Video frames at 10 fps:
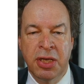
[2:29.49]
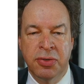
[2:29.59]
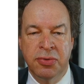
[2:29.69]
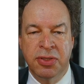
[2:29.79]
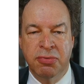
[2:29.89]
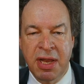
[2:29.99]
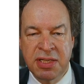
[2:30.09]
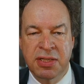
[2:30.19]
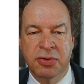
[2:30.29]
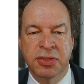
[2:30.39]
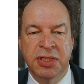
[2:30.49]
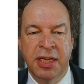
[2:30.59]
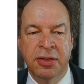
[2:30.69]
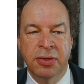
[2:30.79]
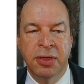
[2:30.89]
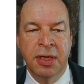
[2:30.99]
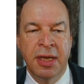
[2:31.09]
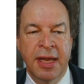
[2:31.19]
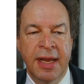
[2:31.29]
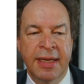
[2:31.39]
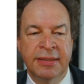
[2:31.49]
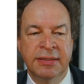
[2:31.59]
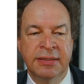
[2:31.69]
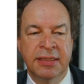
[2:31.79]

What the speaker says: you trace the container, and